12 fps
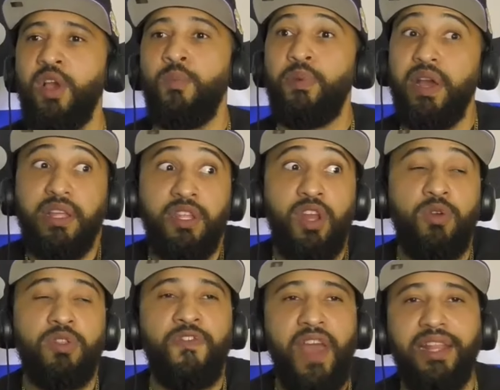But you know,
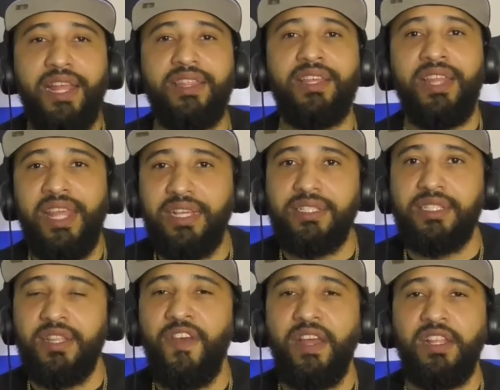the fact that the Knicks,
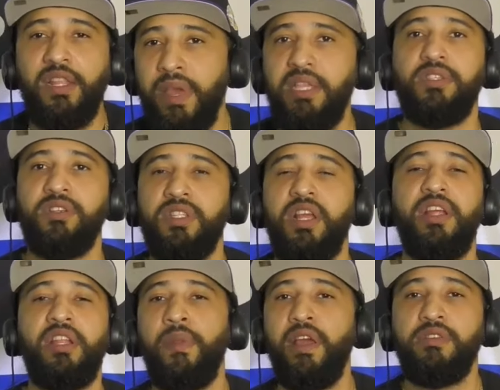the fact that the Pacers, they're in
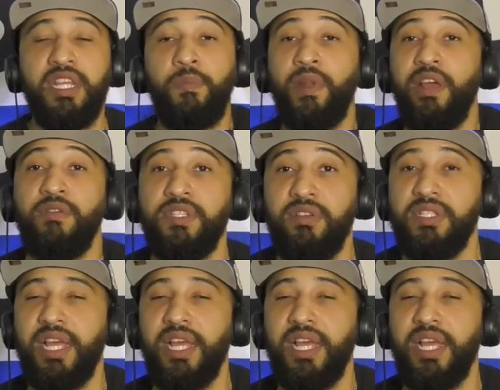the playoffs in a playoff series.